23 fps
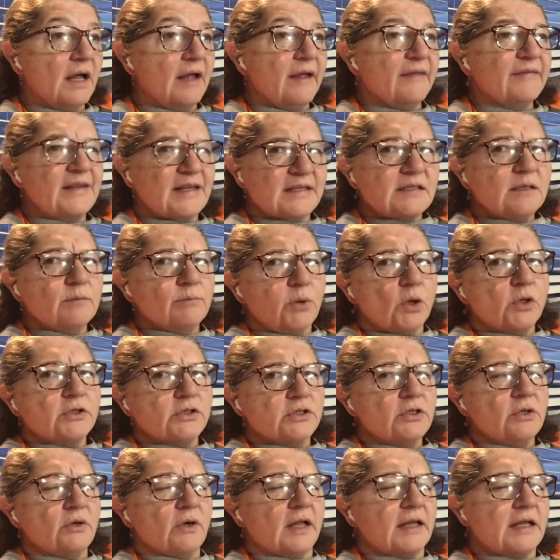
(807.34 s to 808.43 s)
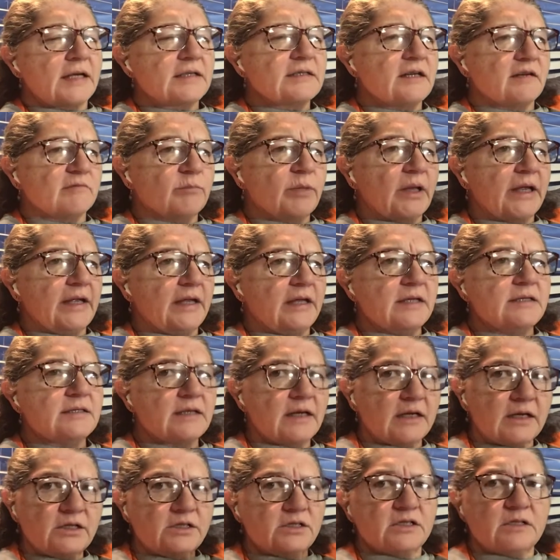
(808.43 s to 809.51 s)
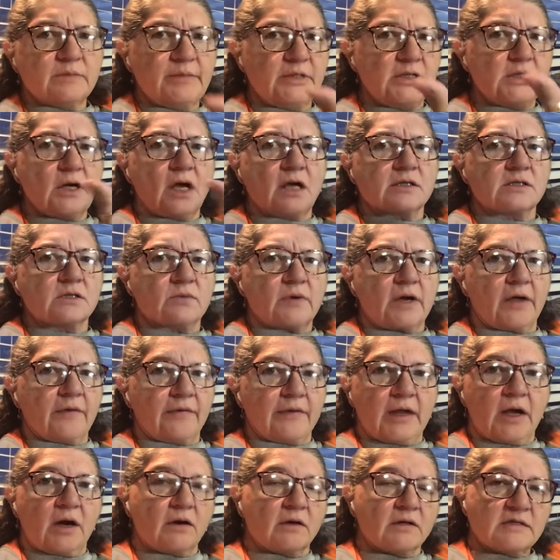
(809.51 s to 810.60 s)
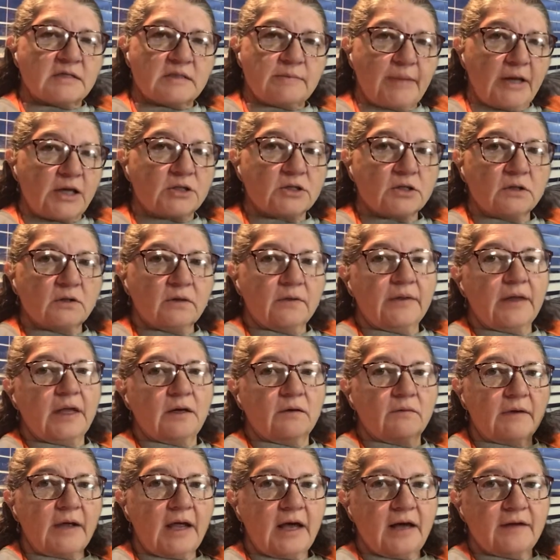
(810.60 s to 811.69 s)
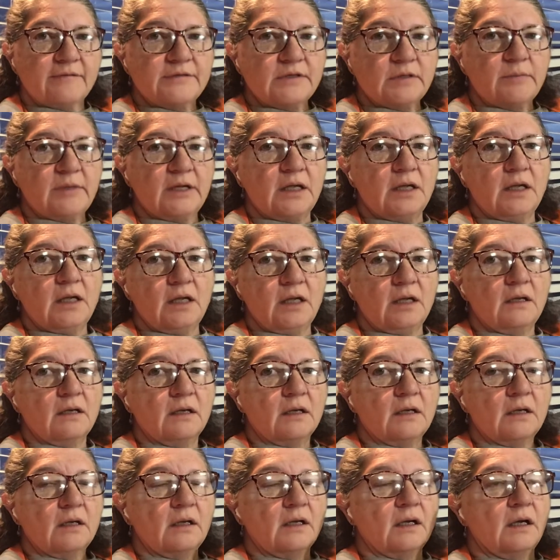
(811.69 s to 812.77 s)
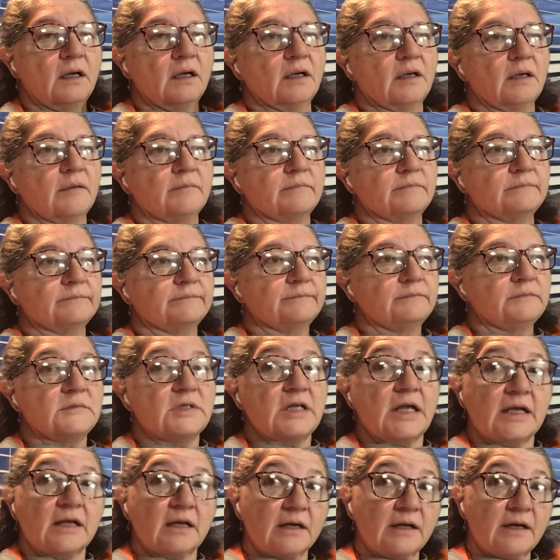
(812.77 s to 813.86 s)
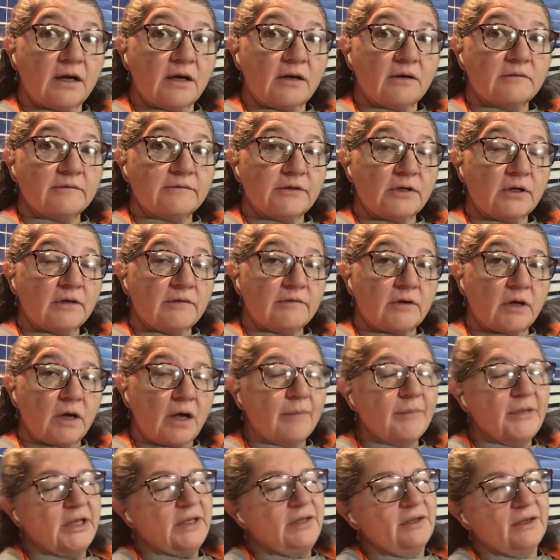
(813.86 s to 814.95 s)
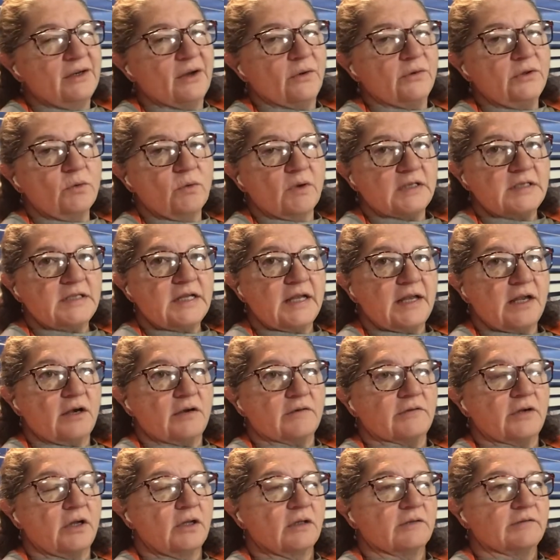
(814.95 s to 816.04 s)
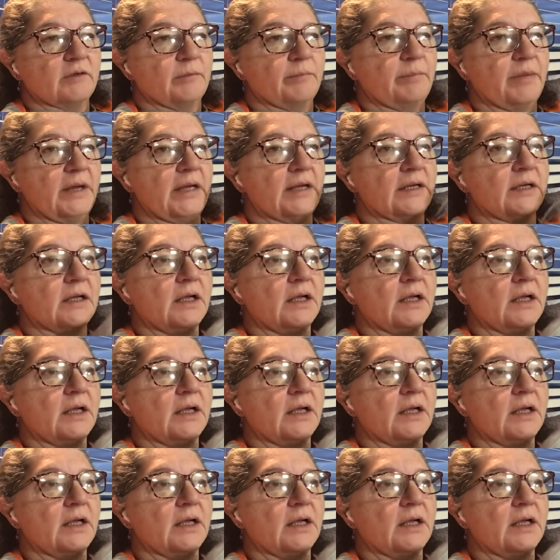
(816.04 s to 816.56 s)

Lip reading: That's important too. I like to have blankies that can just be tossed around. They aren't special. They don't have to be taken care of very, I mean, you know, you want to take care of all of them, but